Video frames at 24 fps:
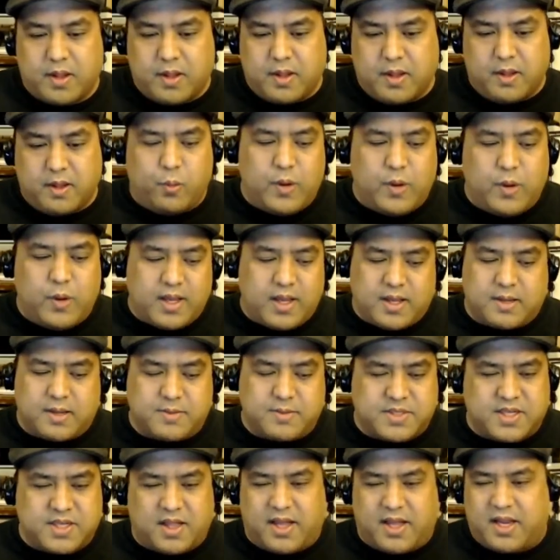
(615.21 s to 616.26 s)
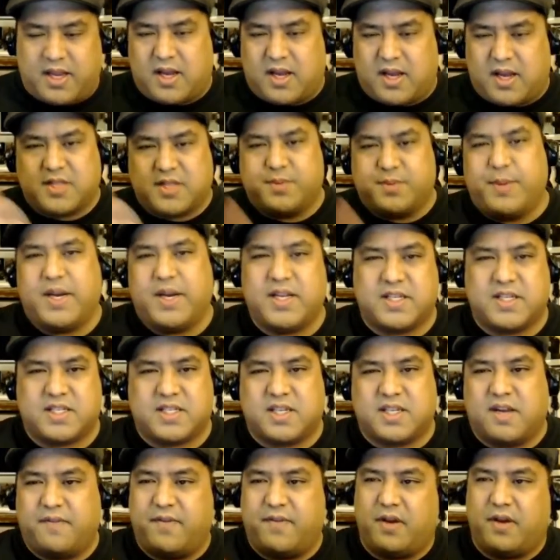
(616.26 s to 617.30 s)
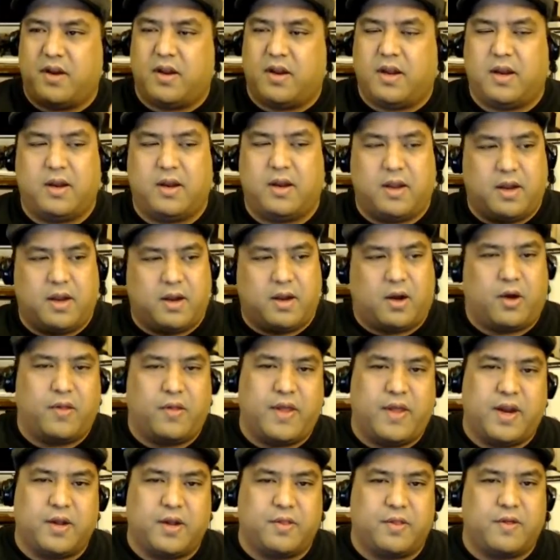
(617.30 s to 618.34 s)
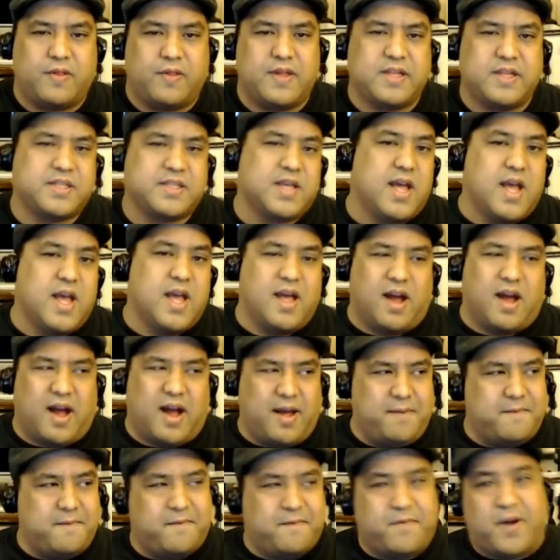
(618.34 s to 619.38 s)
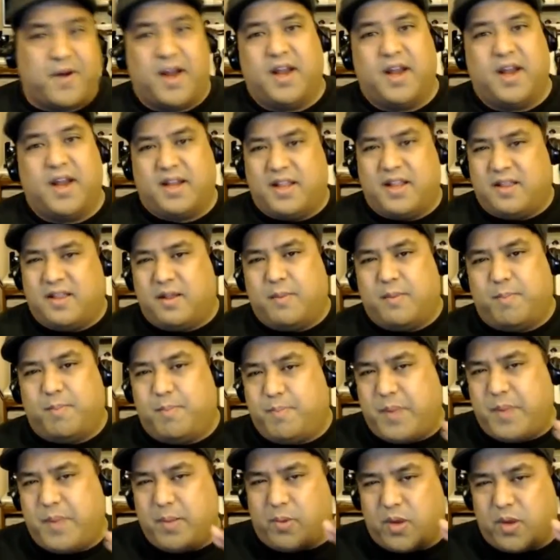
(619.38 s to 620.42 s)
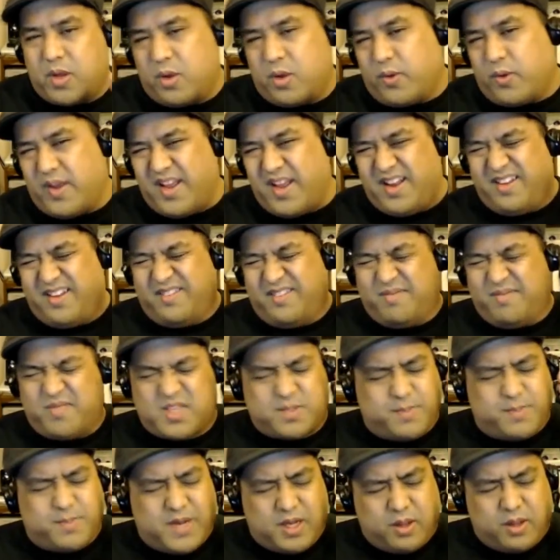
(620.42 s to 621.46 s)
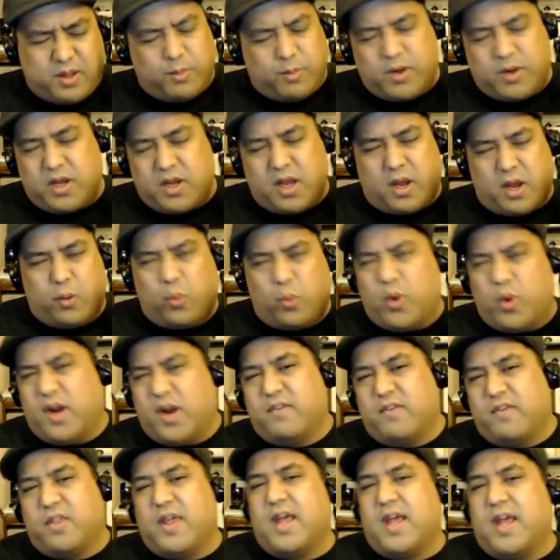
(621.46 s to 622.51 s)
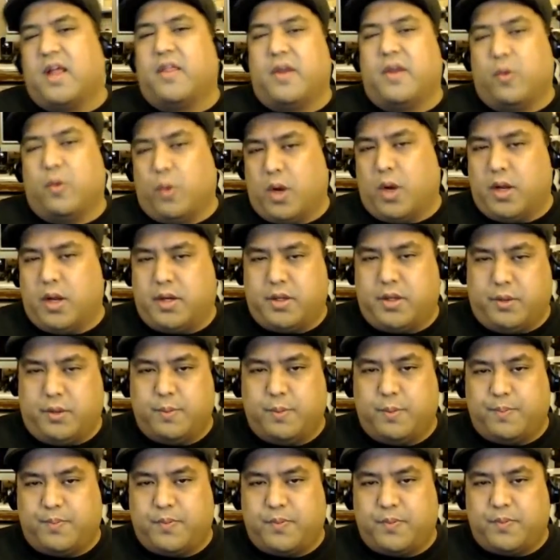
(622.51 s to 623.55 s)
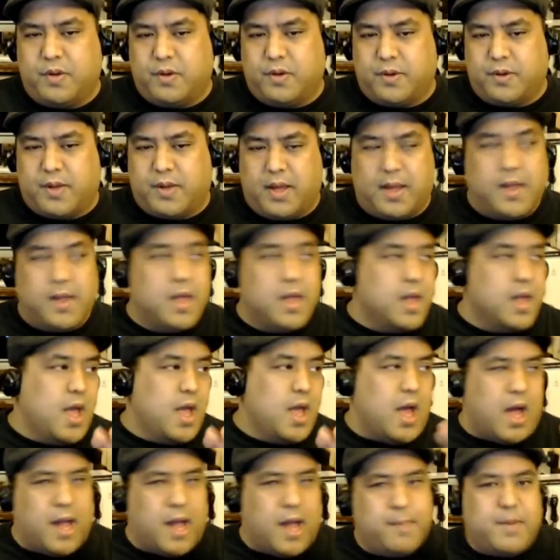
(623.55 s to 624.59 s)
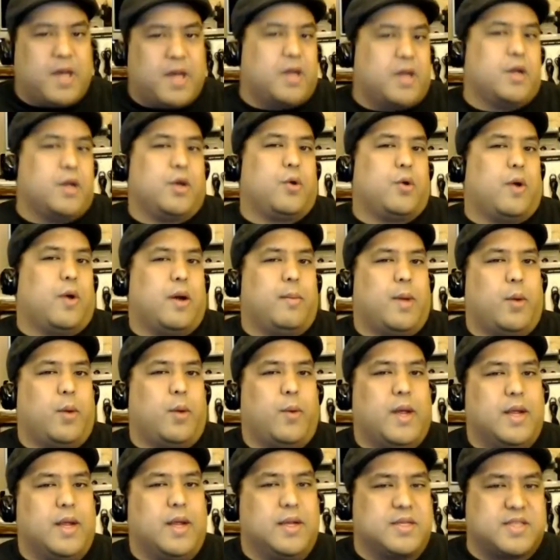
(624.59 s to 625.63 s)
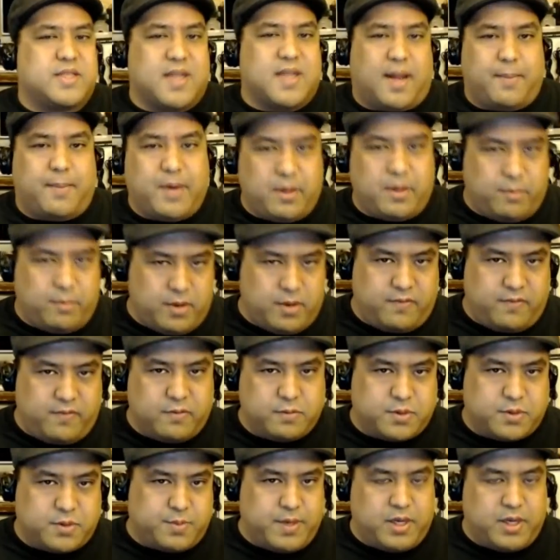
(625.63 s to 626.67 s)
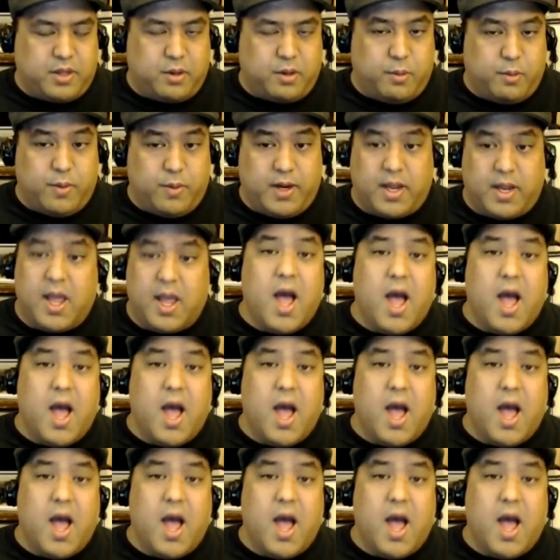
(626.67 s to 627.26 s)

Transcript: When it comes to like cosmetic stuff and all that other things, I'm fine. People can go ahead and spend their money on whatever the hell they want to. Okay. Yeah. I'm not going to go out of my way and stop anybody from spending their money.